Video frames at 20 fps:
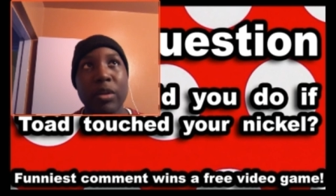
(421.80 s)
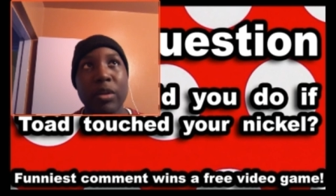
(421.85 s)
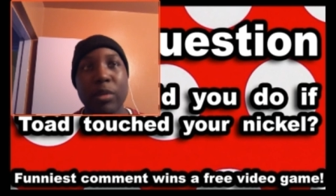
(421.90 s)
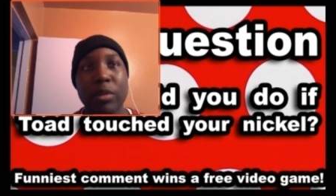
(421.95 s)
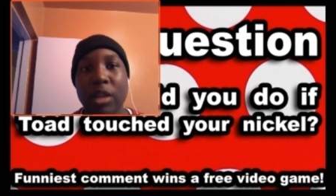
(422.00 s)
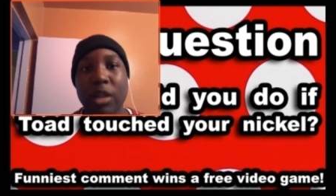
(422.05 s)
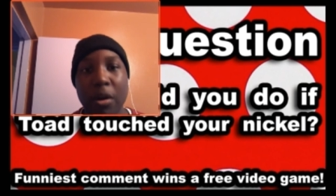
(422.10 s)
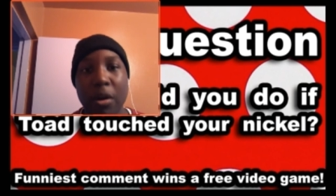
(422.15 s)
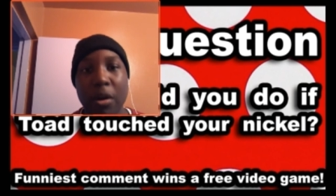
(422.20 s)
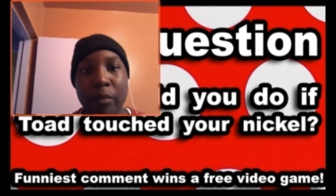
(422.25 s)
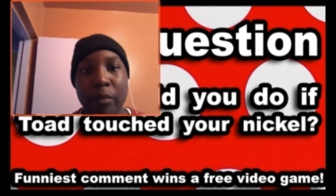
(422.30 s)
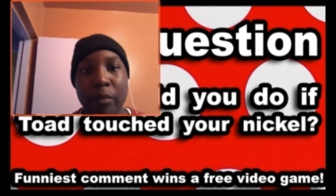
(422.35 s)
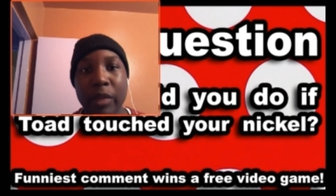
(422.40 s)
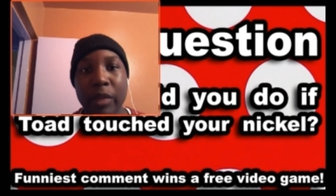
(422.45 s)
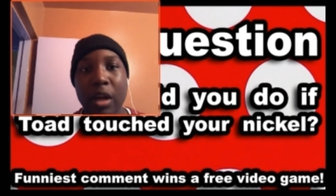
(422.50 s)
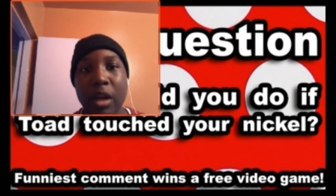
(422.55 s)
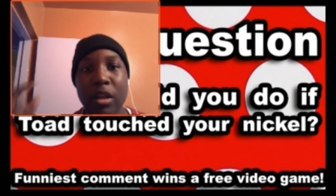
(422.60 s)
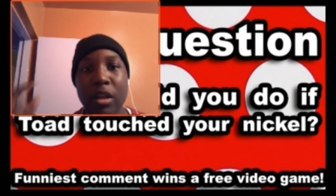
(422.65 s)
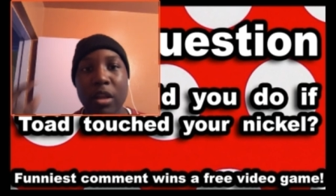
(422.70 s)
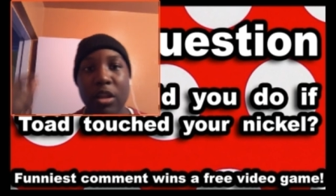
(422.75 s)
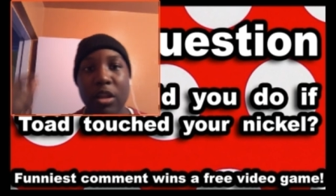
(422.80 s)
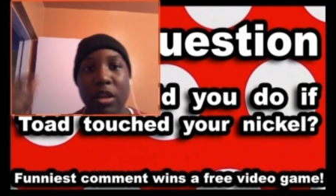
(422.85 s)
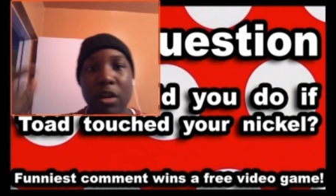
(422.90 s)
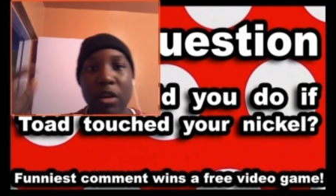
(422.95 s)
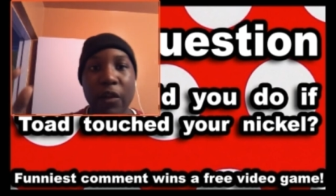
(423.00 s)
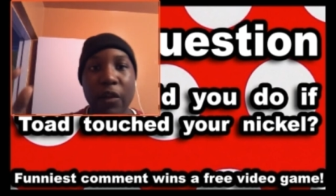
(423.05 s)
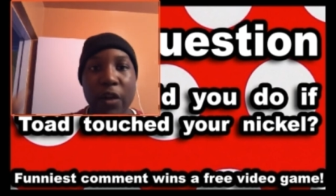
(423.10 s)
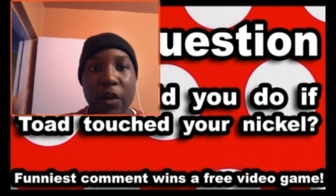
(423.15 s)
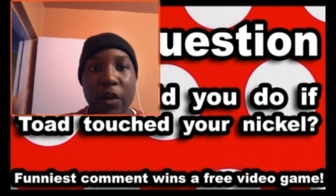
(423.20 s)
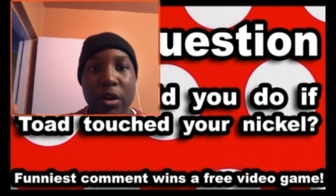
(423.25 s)
But still, the
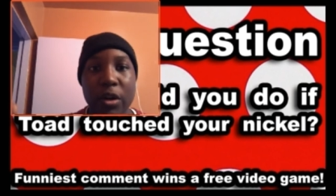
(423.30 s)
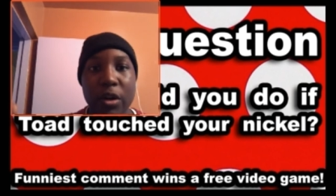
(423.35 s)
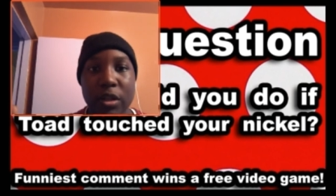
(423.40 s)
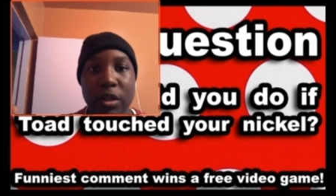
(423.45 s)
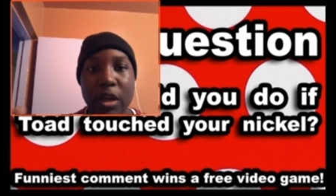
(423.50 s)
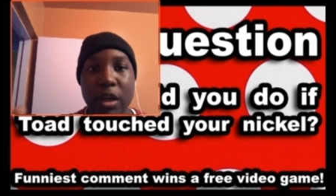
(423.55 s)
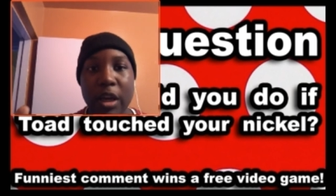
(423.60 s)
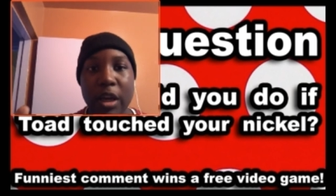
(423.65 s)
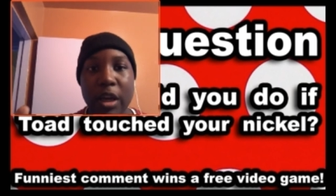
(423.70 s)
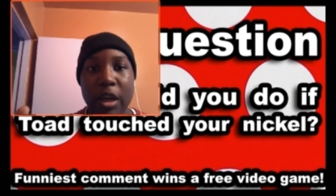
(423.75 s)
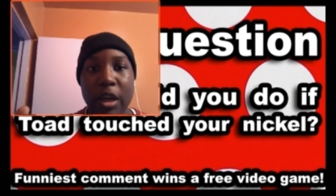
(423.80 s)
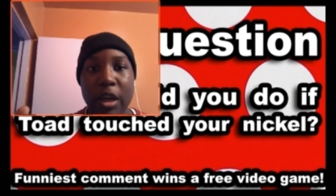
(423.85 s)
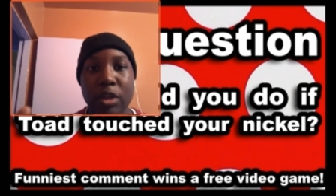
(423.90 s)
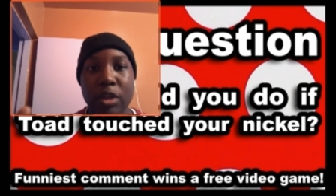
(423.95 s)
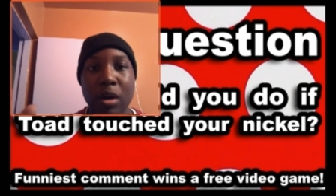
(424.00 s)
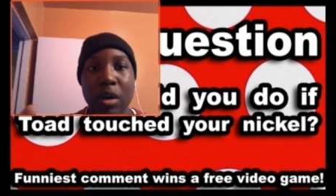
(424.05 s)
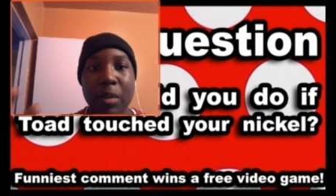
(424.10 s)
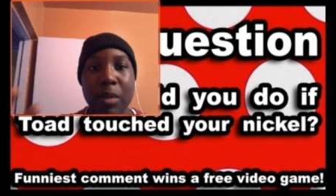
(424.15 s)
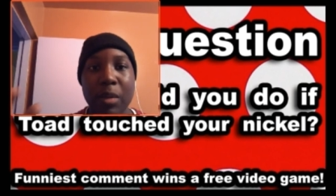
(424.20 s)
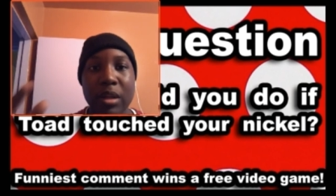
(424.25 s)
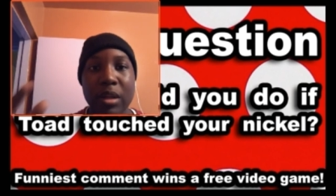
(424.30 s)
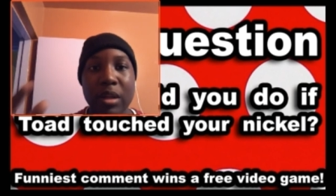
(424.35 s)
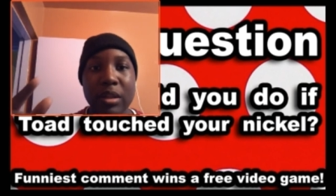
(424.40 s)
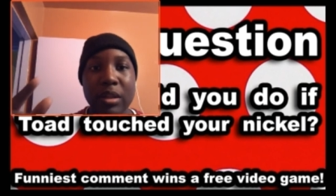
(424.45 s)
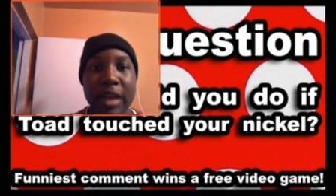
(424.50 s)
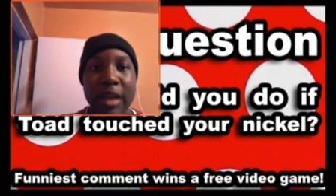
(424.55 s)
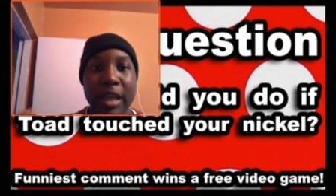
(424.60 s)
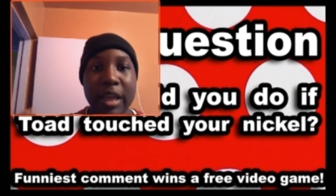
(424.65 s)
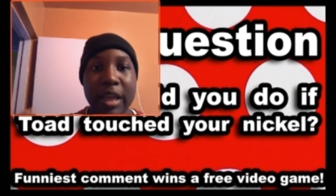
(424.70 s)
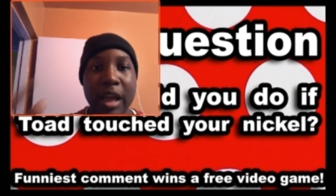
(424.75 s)
31st is going to be the
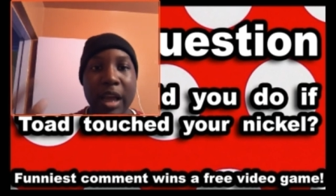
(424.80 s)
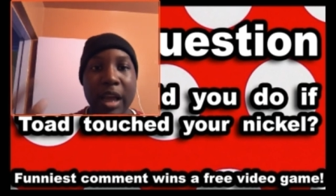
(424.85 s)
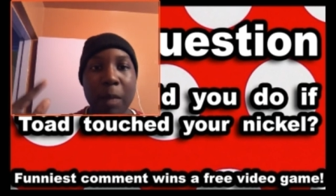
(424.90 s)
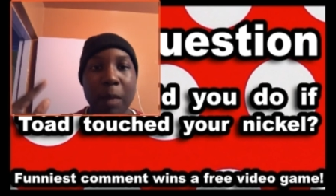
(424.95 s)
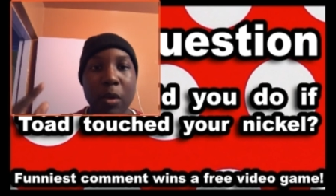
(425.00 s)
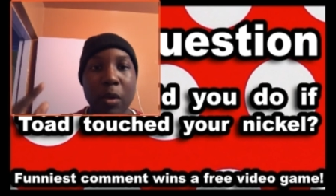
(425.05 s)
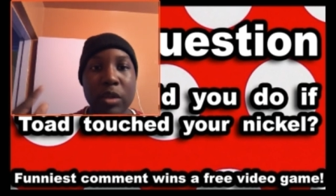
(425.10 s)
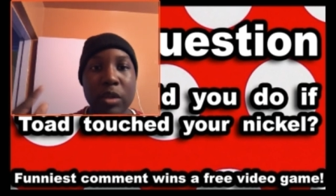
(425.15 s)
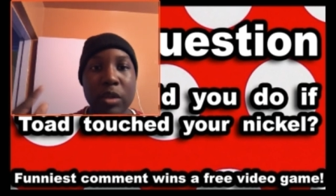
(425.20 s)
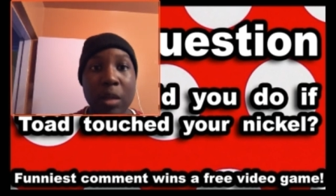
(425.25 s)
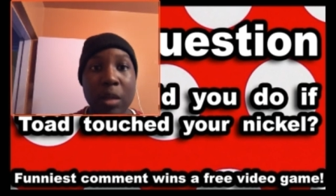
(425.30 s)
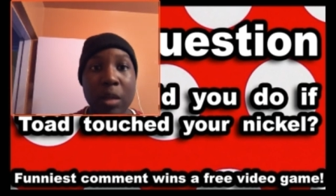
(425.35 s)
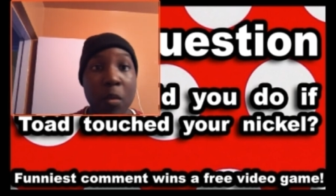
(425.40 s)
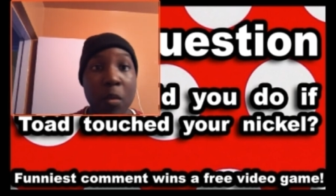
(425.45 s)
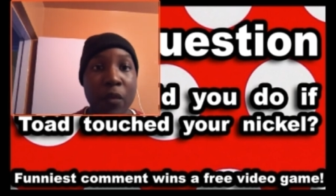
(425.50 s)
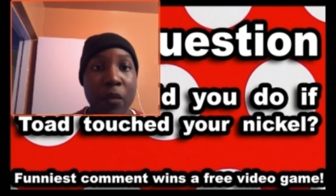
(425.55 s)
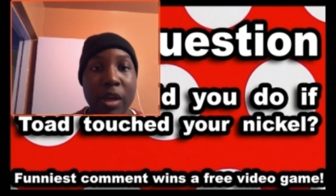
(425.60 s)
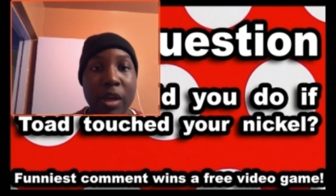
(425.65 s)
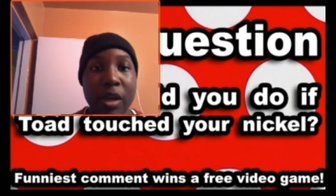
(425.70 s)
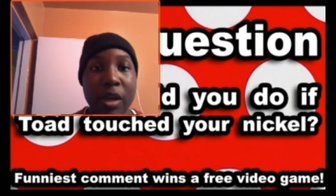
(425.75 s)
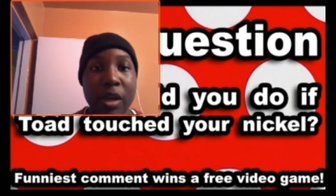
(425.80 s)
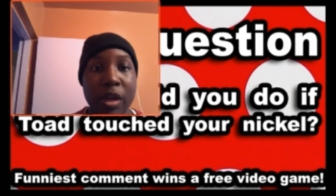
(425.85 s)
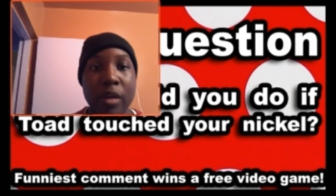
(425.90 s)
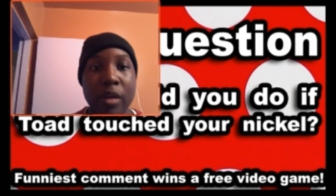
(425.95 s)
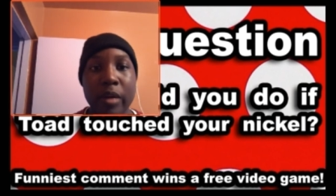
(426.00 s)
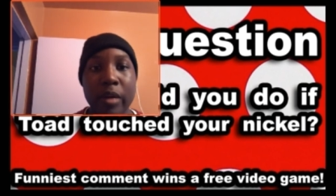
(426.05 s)
day that he uploads the movie.